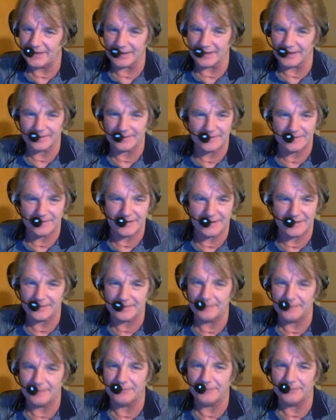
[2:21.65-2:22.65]
I
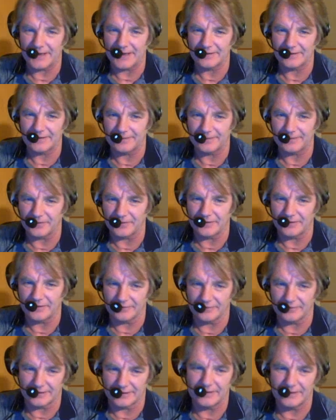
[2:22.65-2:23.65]
mean barely breathe
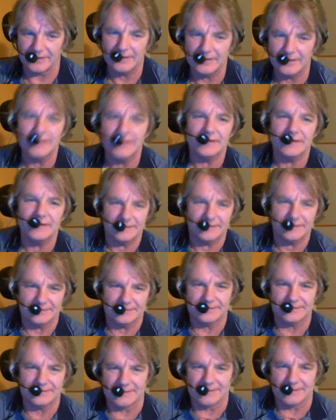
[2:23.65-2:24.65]
on it.
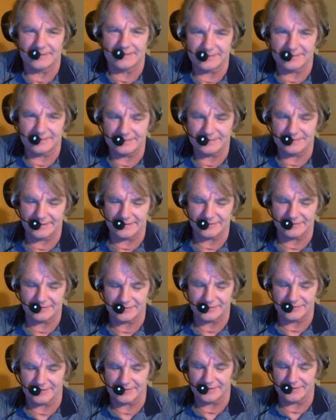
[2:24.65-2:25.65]
There, now
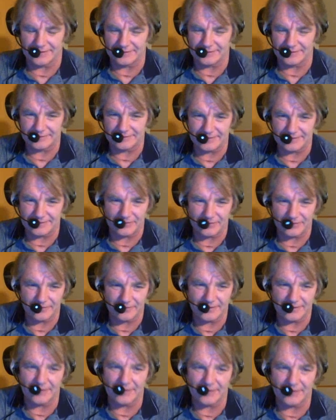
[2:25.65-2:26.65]
try that.
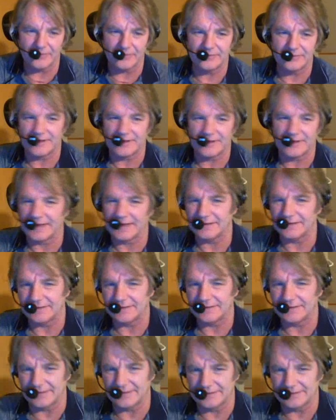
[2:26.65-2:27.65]
Now hold your hand under
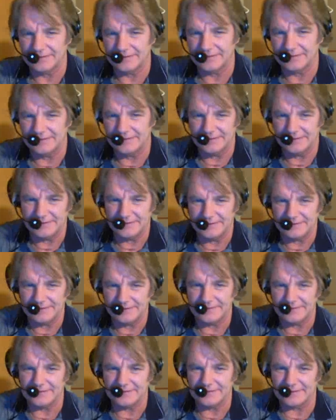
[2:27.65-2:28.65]
there.
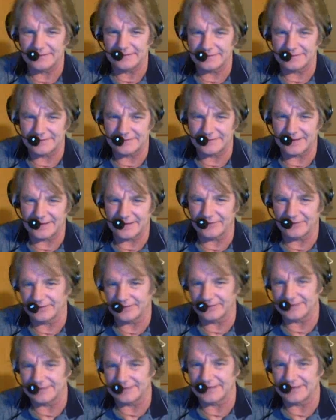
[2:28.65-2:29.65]
And you see how long
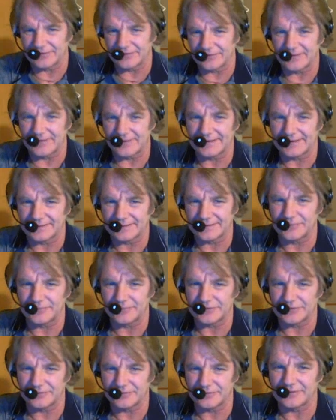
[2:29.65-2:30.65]
it takes for that
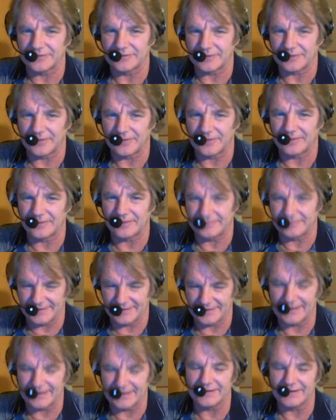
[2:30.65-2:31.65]
temperature to go up?
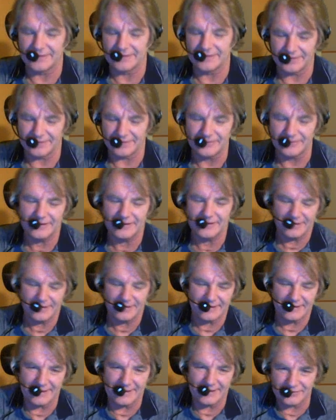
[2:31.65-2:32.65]
There you go.
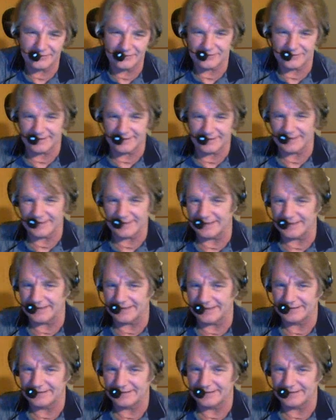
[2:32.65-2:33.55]
Now try that again.